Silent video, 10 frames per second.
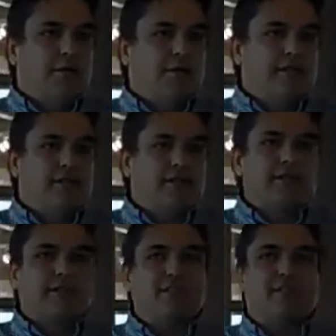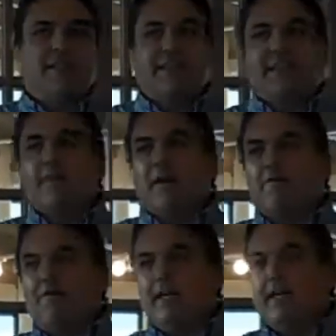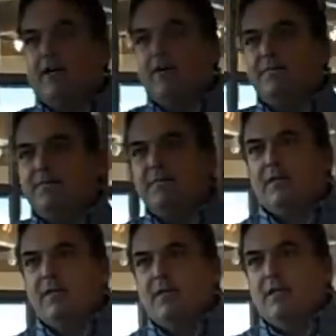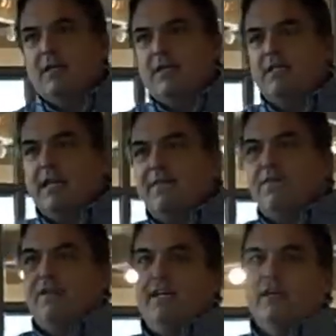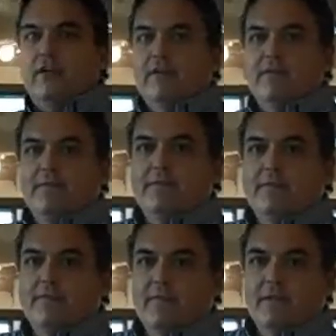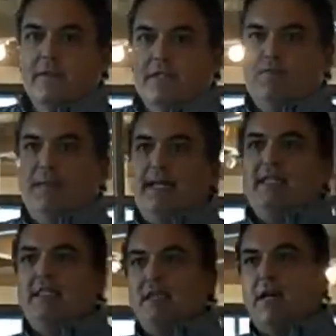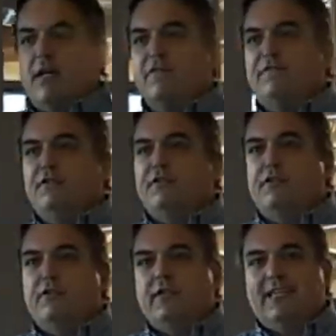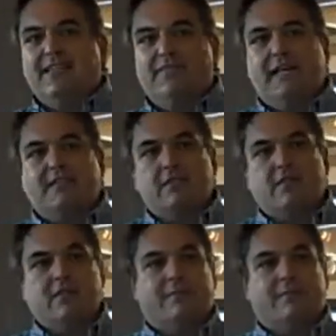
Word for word: But here's an interesting thing about fear, is that fear is based on a future event.